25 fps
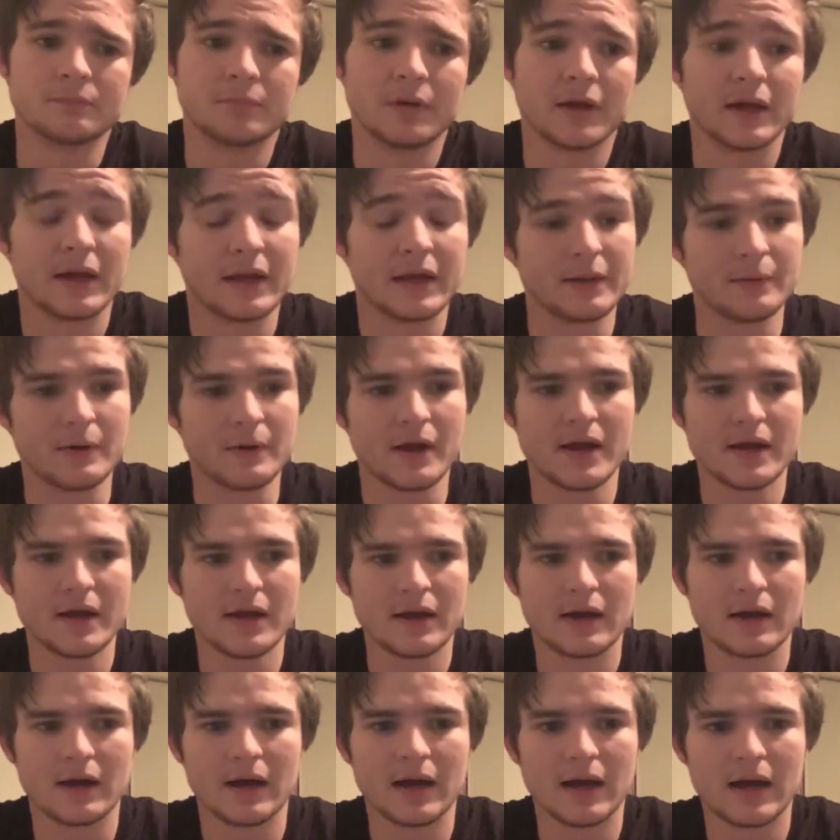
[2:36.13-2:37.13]
But anyway,
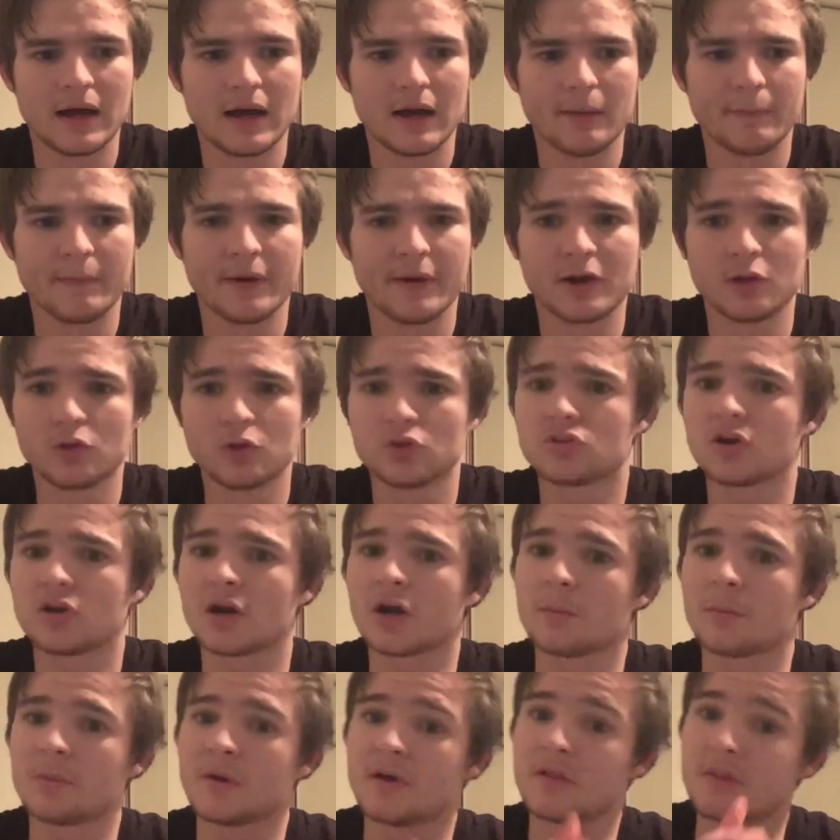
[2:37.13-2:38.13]
and it looks
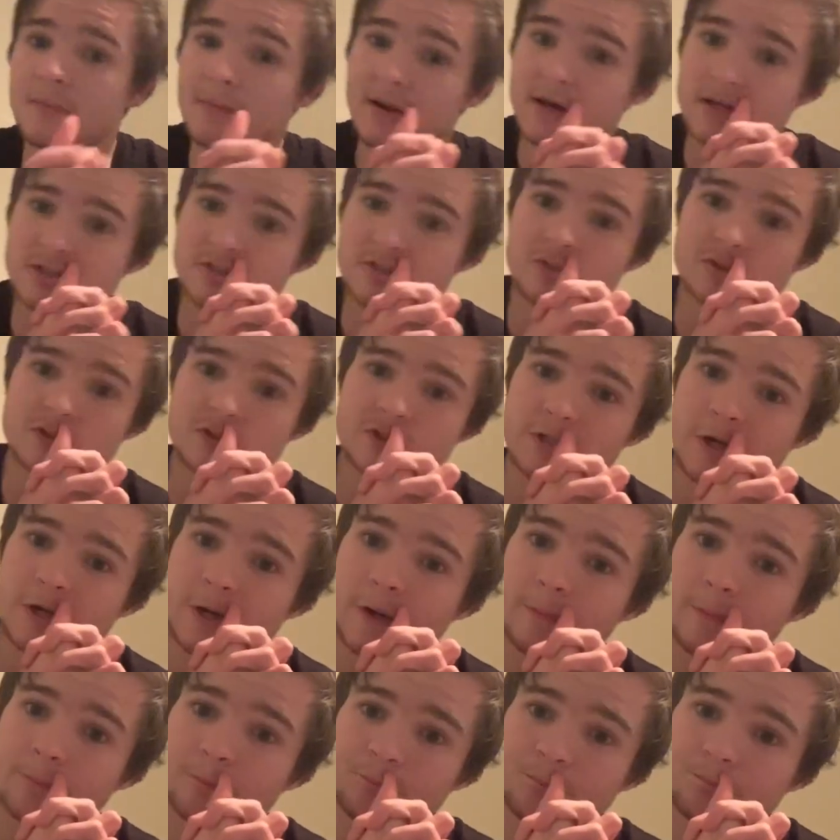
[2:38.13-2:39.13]
like I'll be at the Matty John
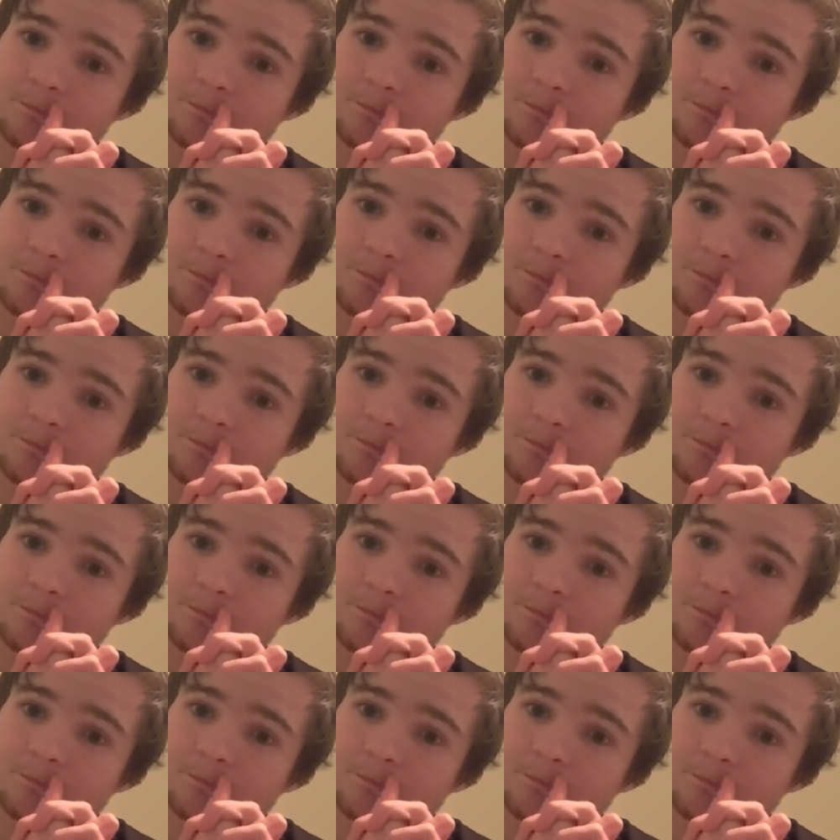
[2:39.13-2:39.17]
Show